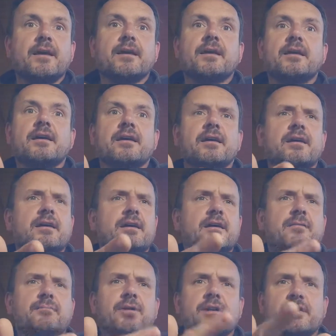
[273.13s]

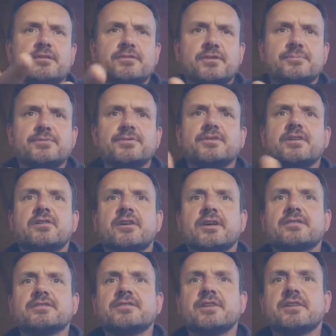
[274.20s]
bodily disturbances, hearing
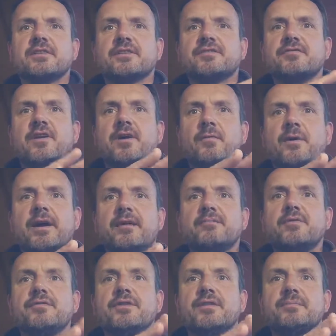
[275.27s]
and seeing things far away,
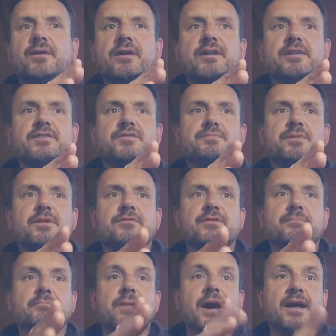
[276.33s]
moving the body at the speed of the
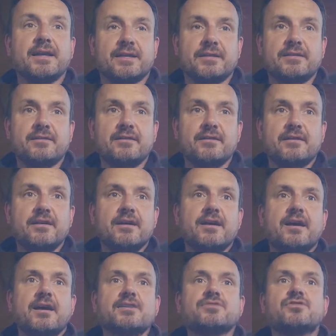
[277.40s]
mind,
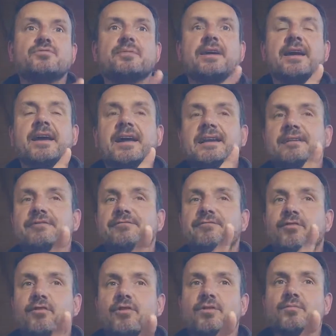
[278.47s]
assuming any
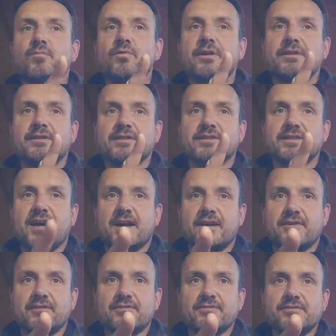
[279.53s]
form one
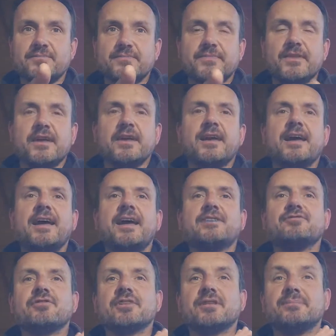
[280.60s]
desires,
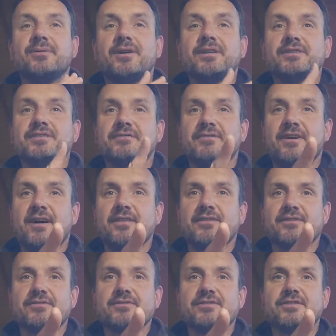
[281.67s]
entering the bodies of
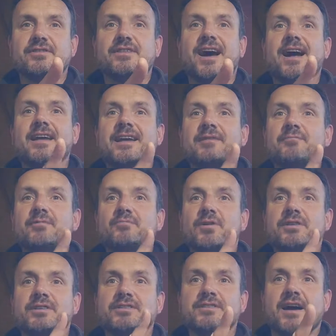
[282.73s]
others, dying when
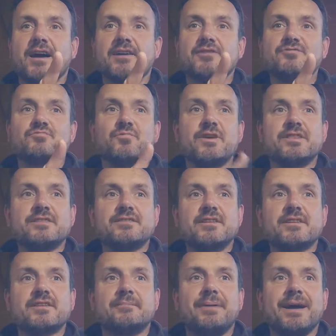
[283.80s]
one desires,
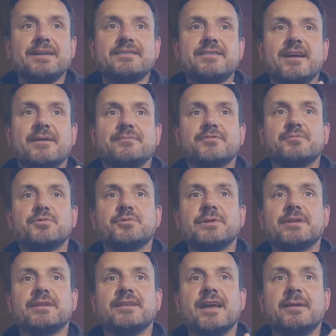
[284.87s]
witnessing the pastimes between
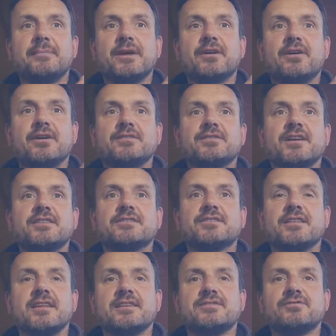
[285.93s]
the demigods and the
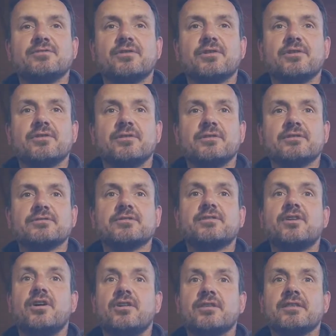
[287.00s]
celestial girls
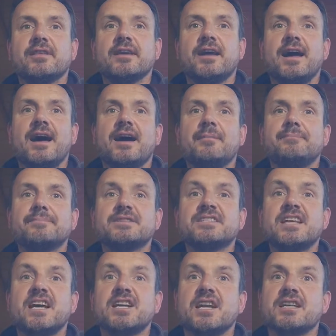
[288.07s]
called the
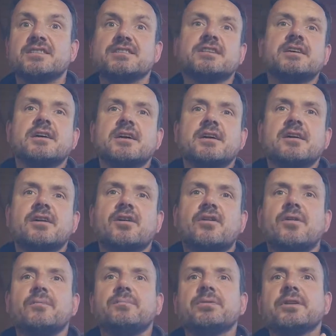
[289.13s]
apsaras,
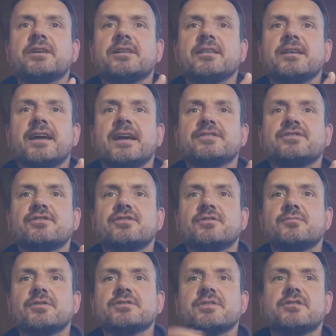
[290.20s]
completely executing
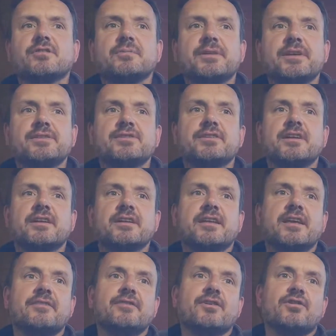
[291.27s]
one's determination and
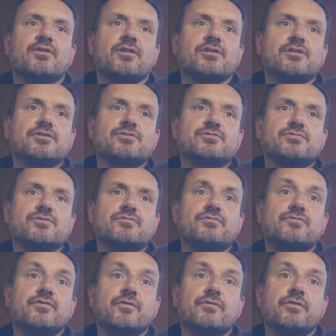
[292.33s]
giving orders whose
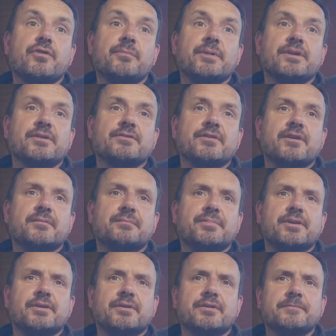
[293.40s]
fulfillment is
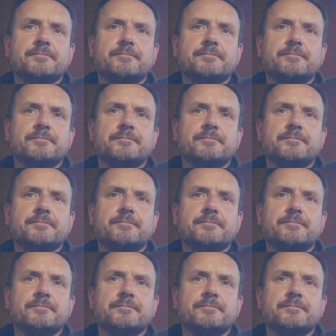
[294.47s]
unimpeded.